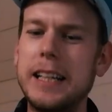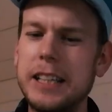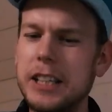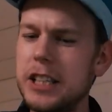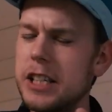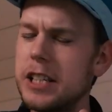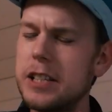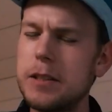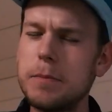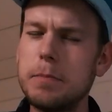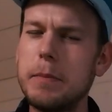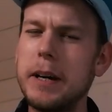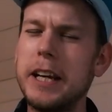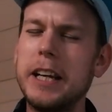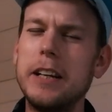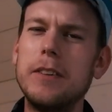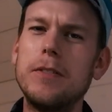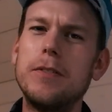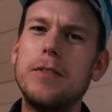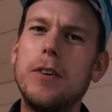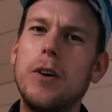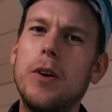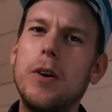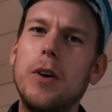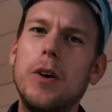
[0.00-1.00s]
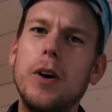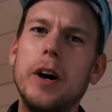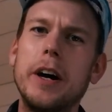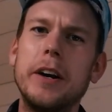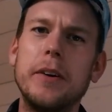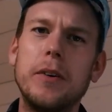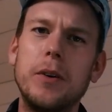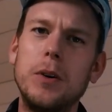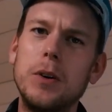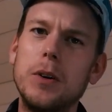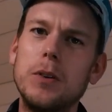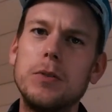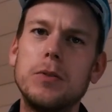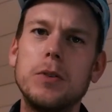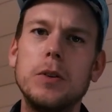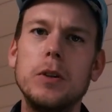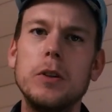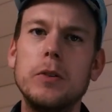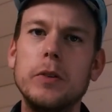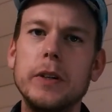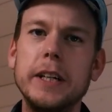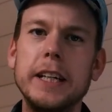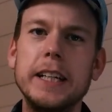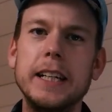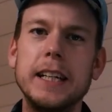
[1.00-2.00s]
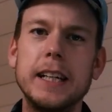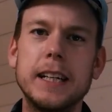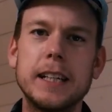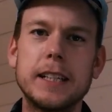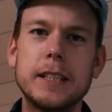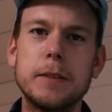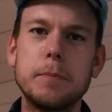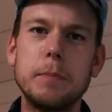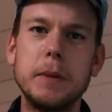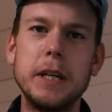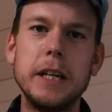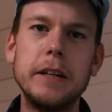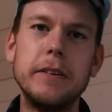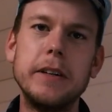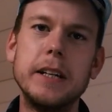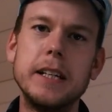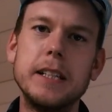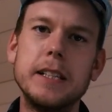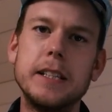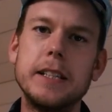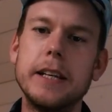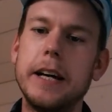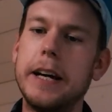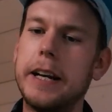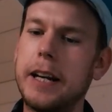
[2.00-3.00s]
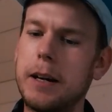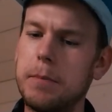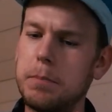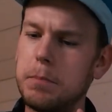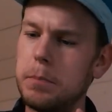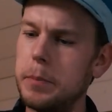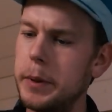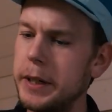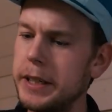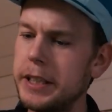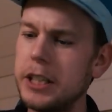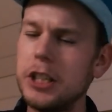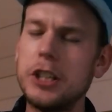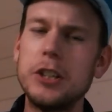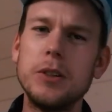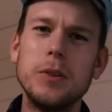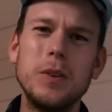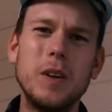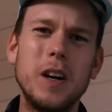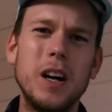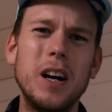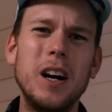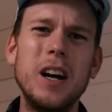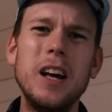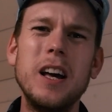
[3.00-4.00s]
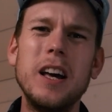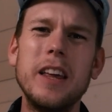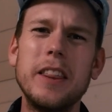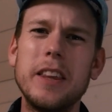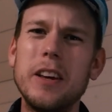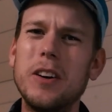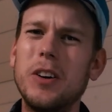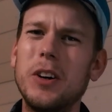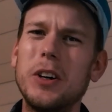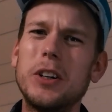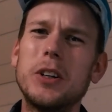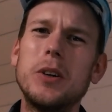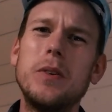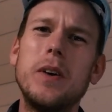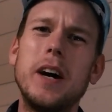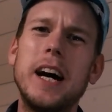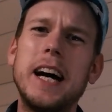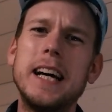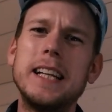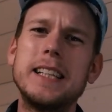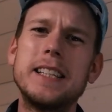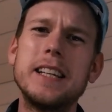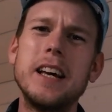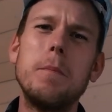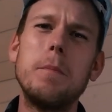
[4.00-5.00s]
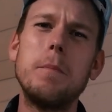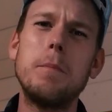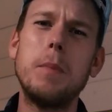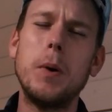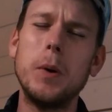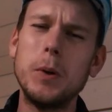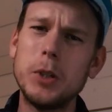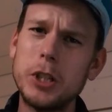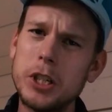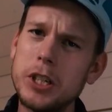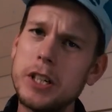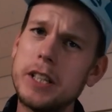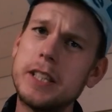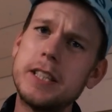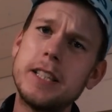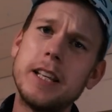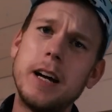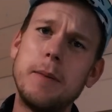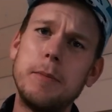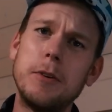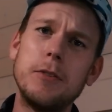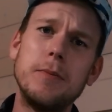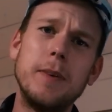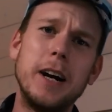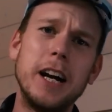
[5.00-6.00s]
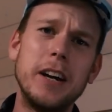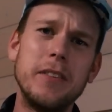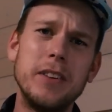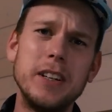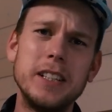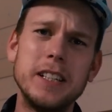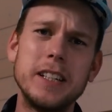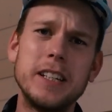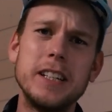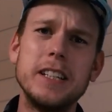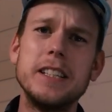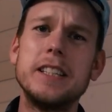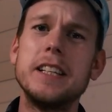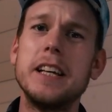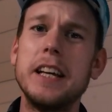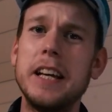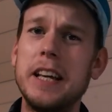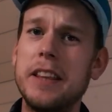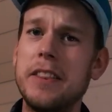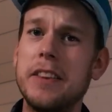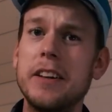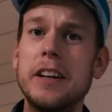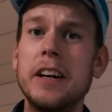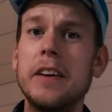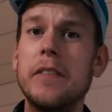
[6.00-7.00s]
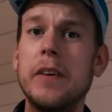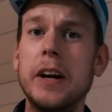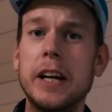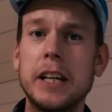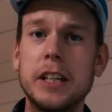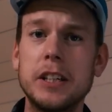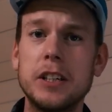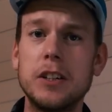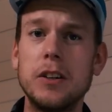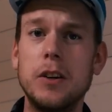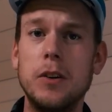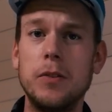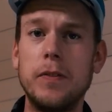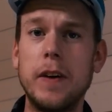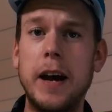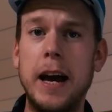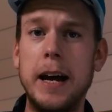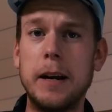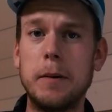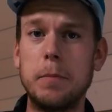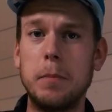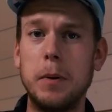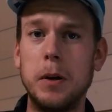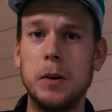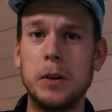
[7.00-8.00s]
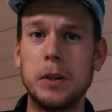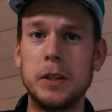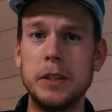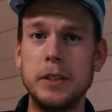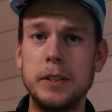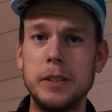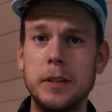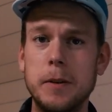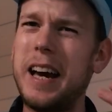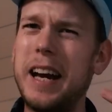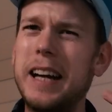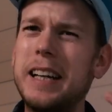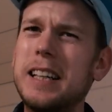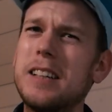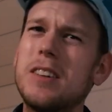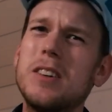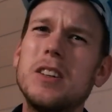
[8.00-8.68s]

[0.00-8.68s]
it just made for an awful reading experience and I'm pretty sure the auto ads pushed some of my visitors in the direction of ad blockers and it